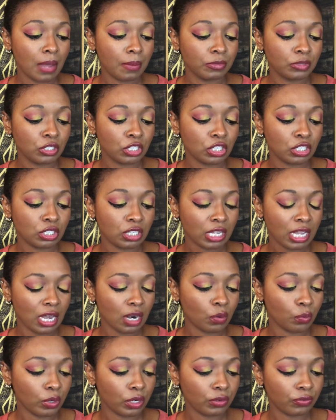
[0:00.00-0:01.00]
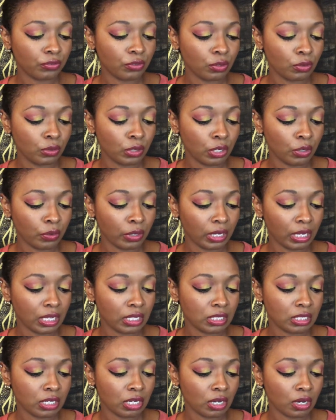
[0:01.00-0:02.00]
just to kind of read a few
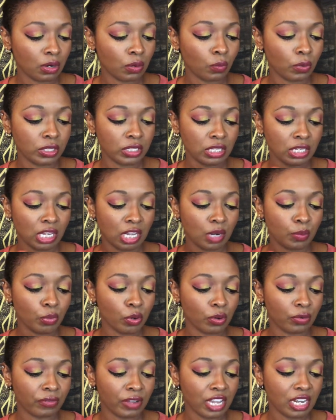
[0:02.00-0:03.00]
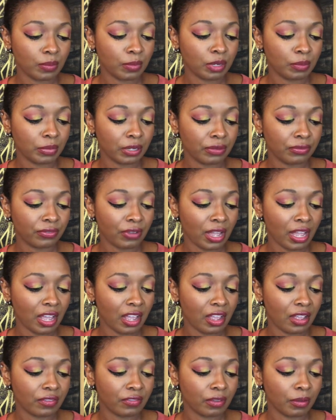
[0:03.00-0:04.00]
ingredients here. Once again, provitamin
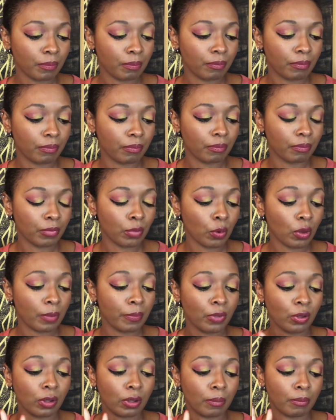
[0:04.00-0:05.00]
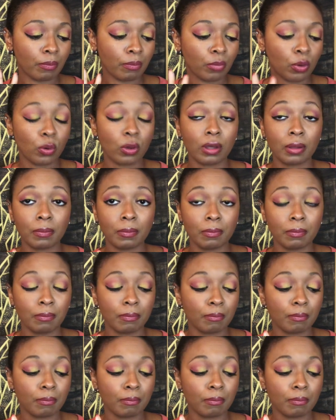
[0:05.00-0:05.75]
B5, baobab